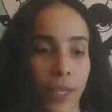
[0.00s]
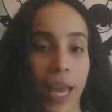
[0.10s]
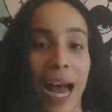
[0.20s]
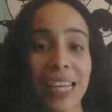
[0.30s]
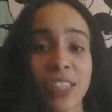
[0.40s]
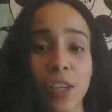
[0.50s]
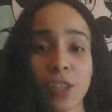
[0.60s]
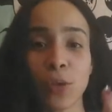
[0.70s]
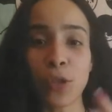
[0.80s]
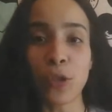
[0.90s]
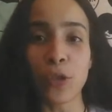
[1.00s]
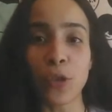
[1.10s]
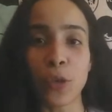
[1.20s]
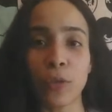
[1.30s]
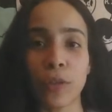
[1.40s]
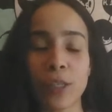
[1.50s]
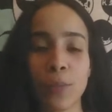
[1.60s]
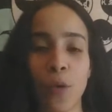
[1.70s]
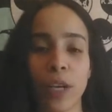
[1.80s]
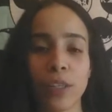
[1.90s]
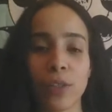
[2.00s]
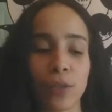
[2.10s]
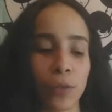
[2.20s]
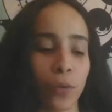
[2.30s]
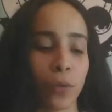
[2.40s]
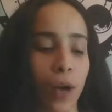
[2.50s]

I saw 222 this morning too.